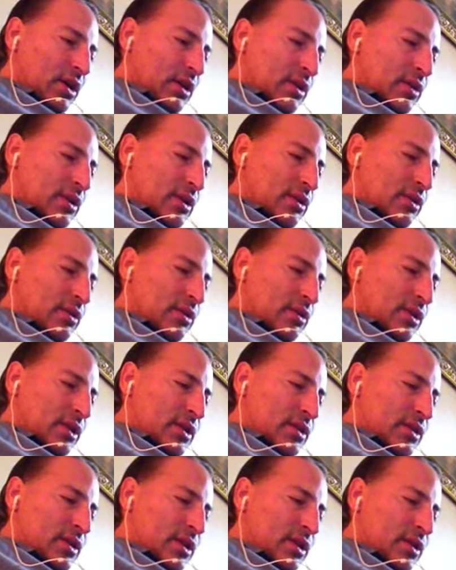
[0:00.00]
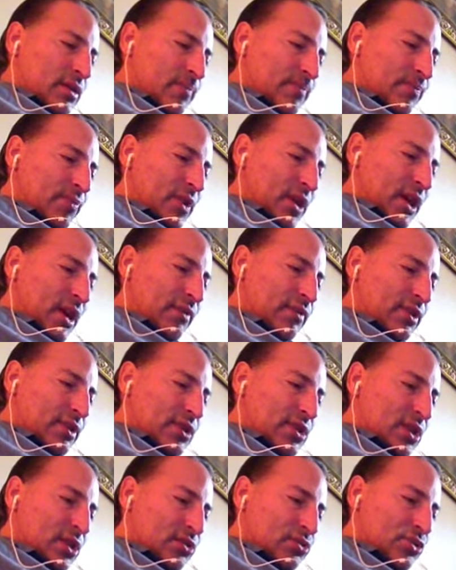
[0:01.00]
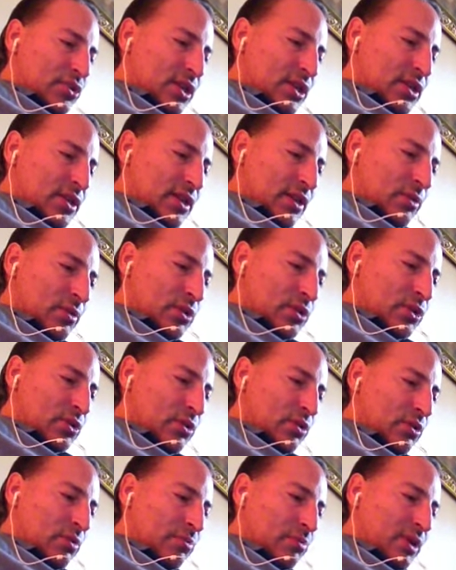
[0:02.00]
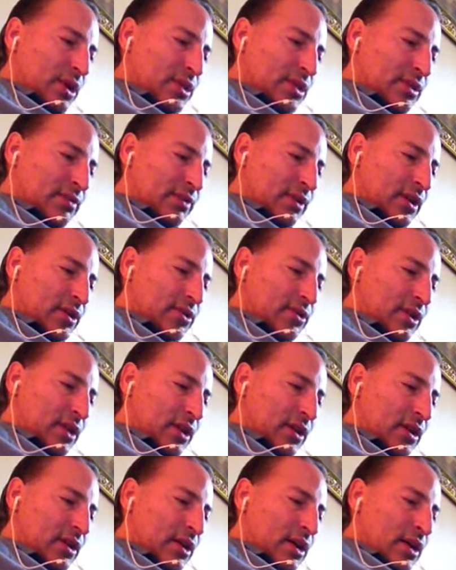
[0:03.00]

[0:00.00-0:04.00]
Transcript: Neither is there the heavy sultriness that was so oppressive yesterday.